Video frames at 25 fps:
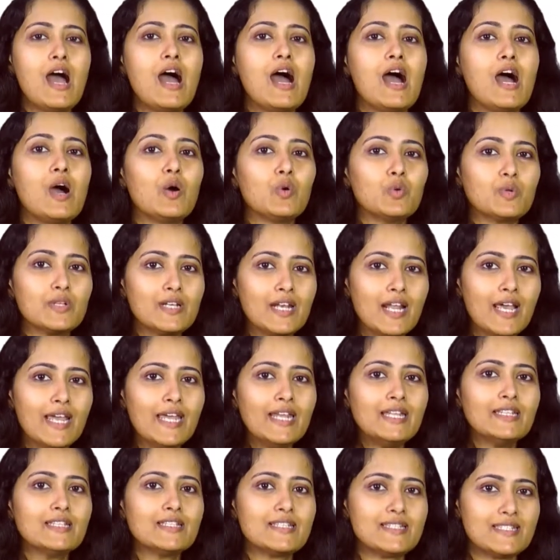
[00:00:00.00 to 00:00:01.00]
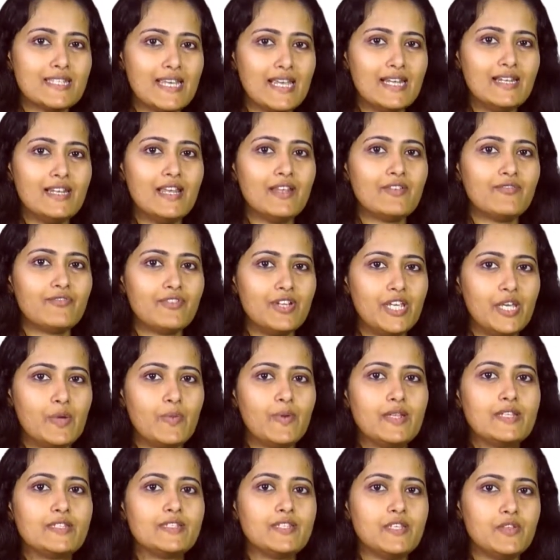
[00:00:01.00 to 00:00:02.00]
outline the cell and
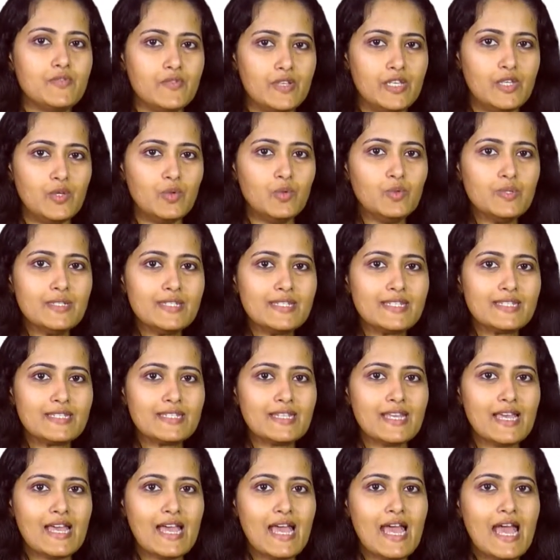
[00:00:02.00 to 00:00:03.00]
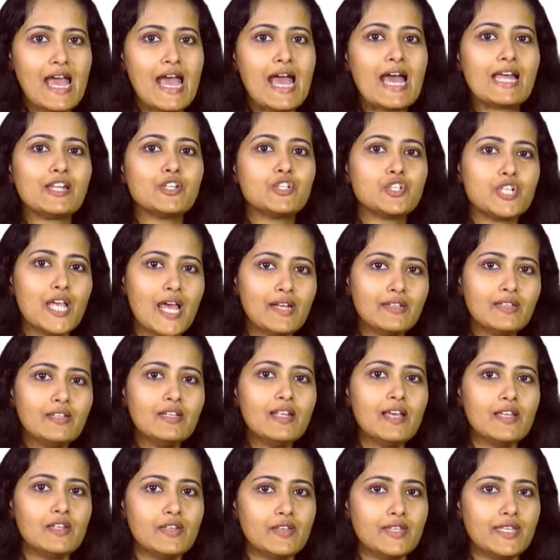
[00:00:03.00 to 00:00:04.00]
frequency reuse and channel
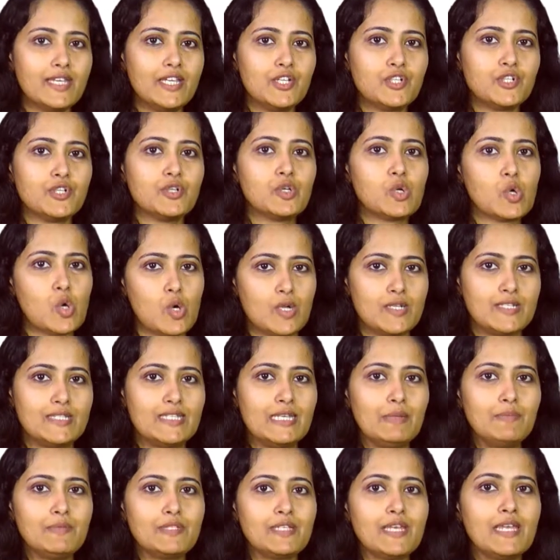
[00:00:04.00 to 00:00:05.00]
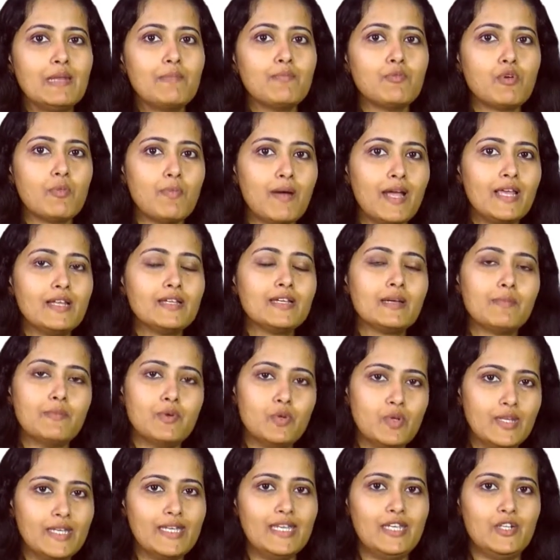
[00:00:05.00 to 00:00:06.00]
allocation concepts in mobile
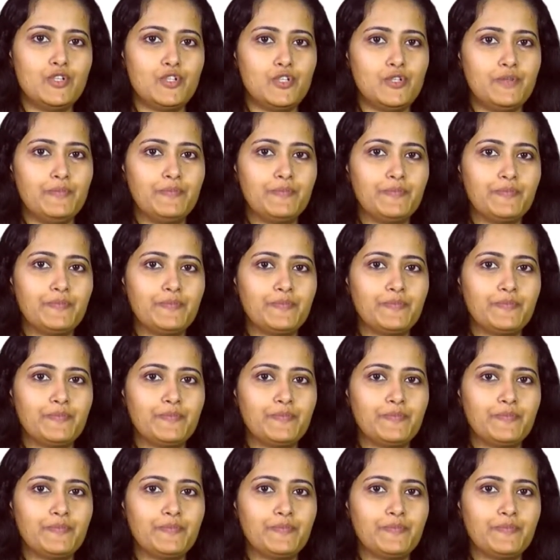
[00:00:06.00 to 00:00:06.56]
communication.